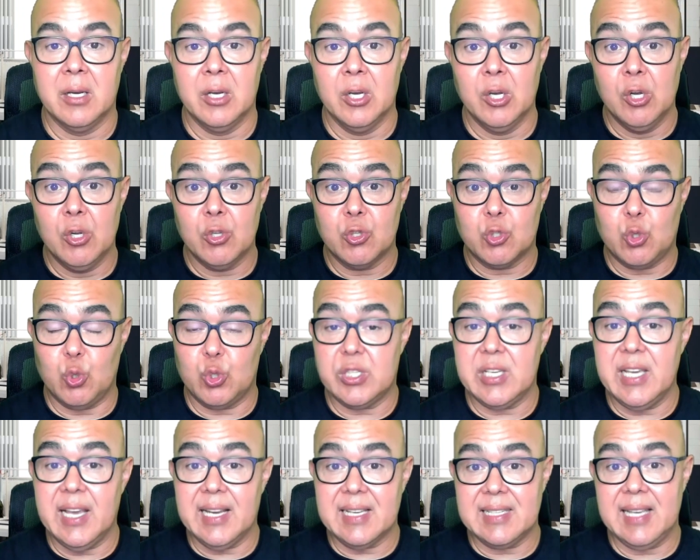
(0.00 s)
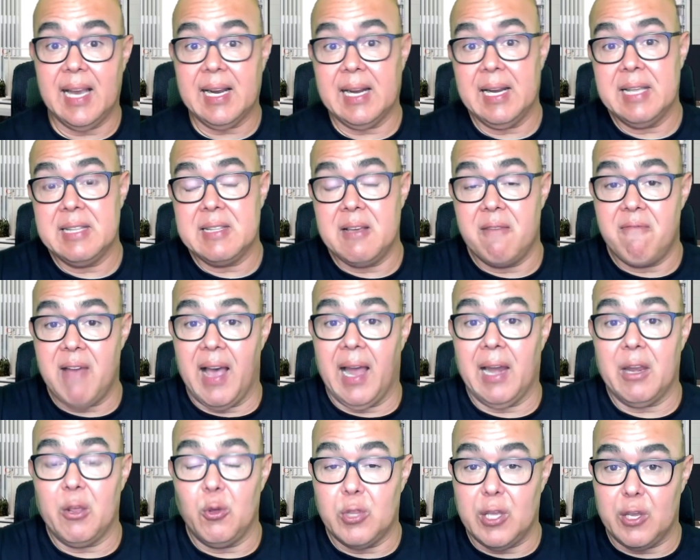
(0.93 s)
To see exactly the
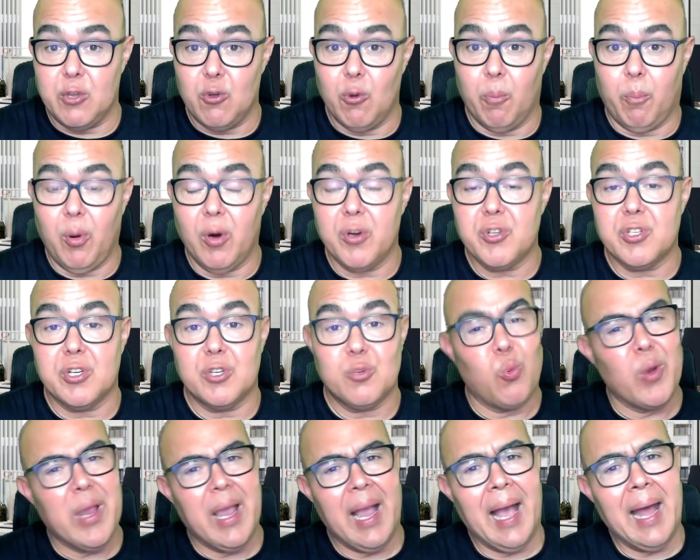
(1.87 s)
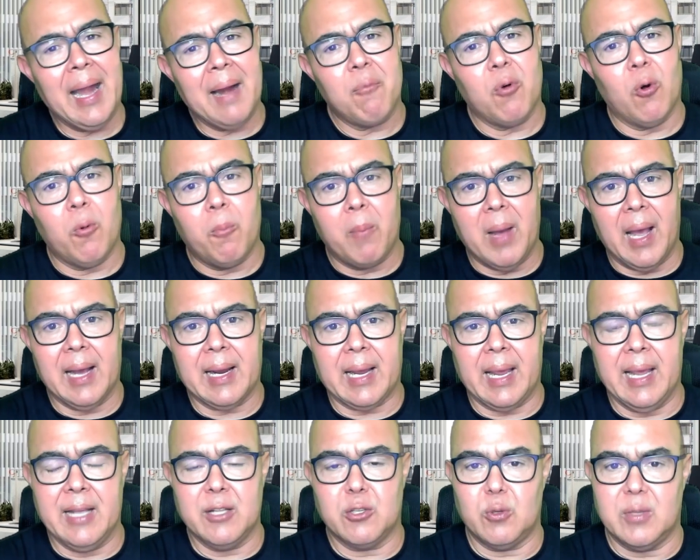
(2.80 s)
value that you purchased, we had to go back
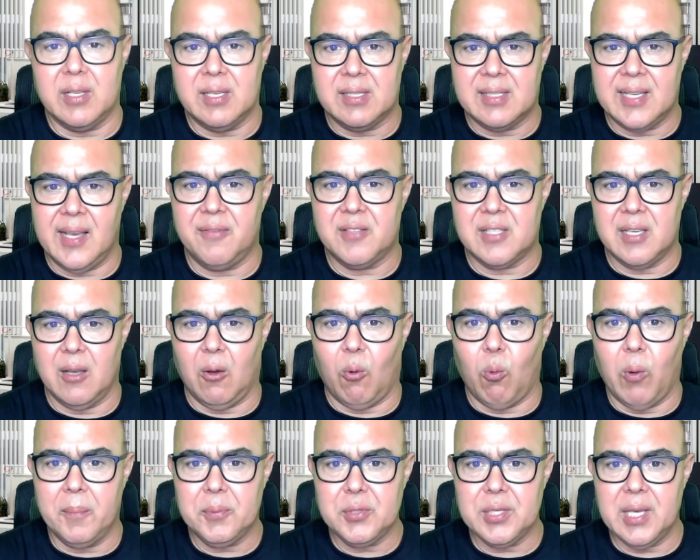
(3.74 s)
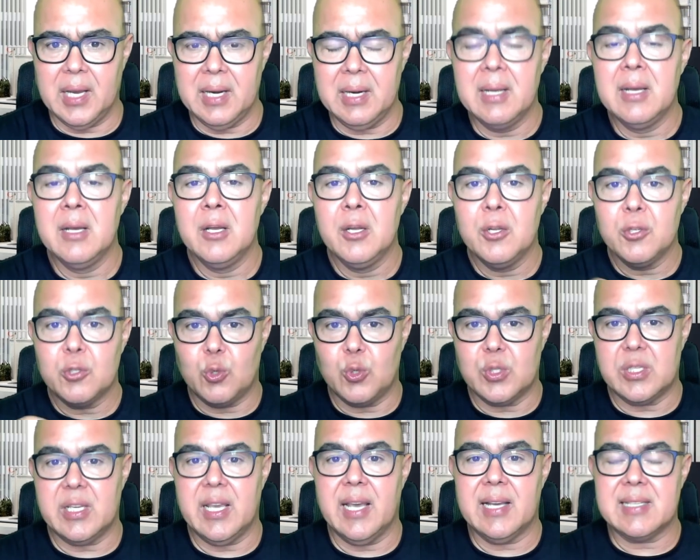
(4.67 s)
into the Safe Sale website to
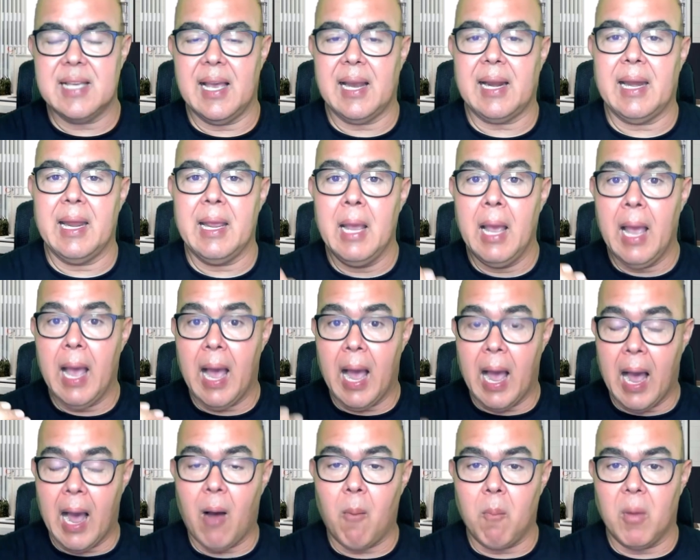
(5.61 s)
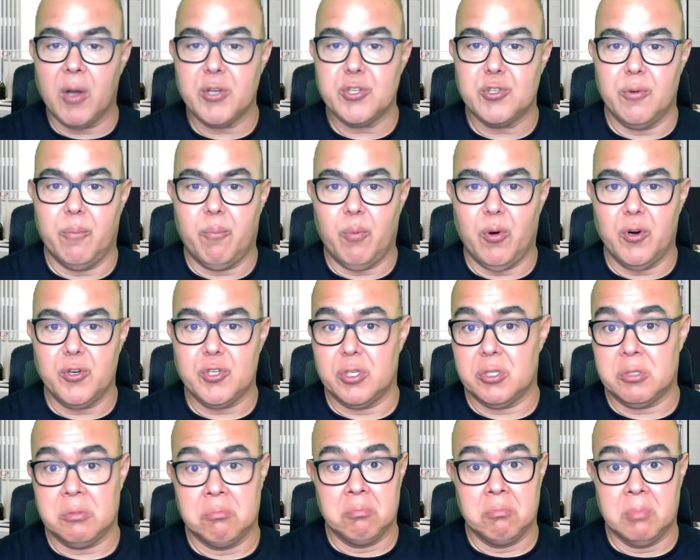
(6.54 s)
see exactly how much you
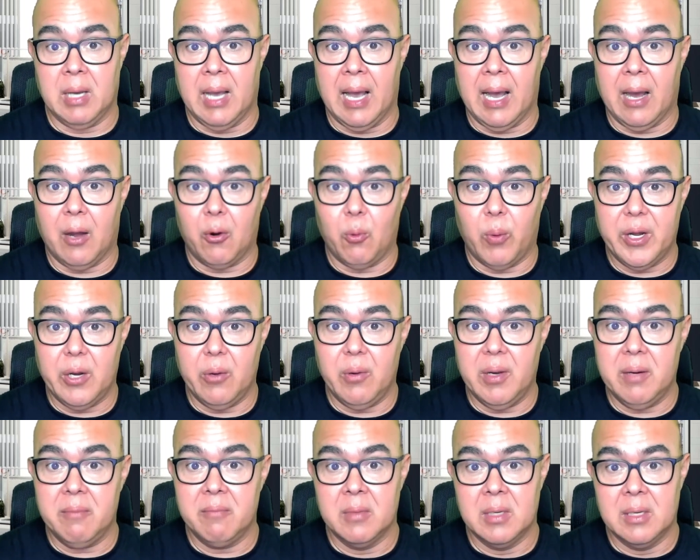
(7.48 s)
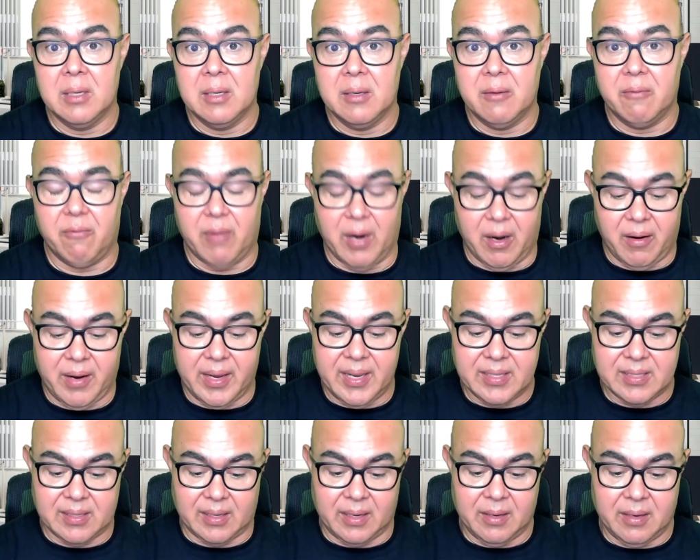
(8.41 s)
purchased. How do we do it? Very
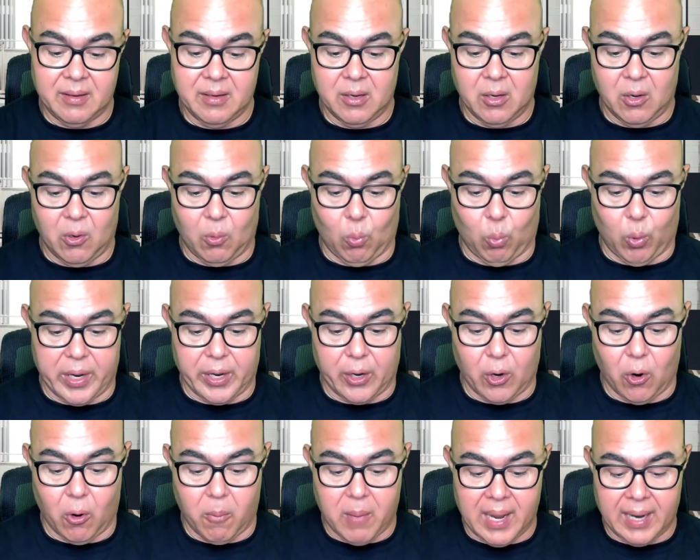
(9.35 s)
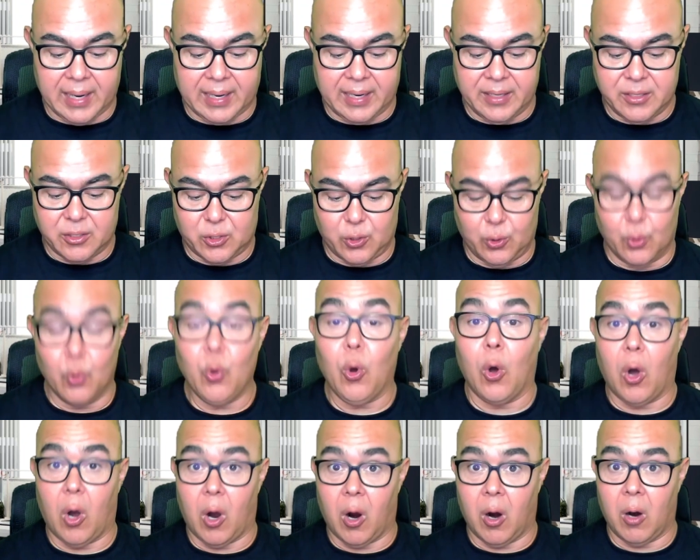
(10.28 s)
easily. We go back into
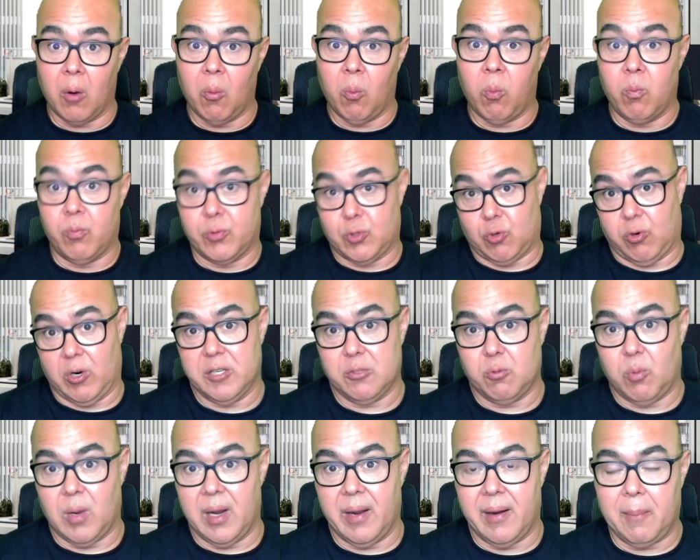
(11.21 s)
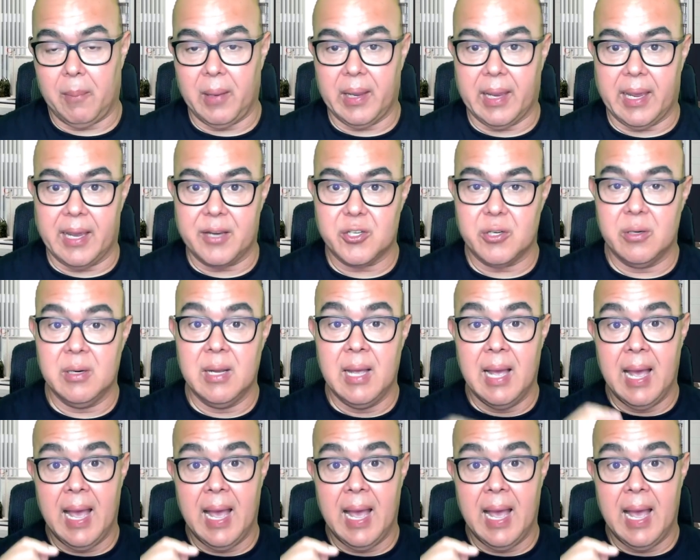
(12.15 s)
our Trust Wallet application.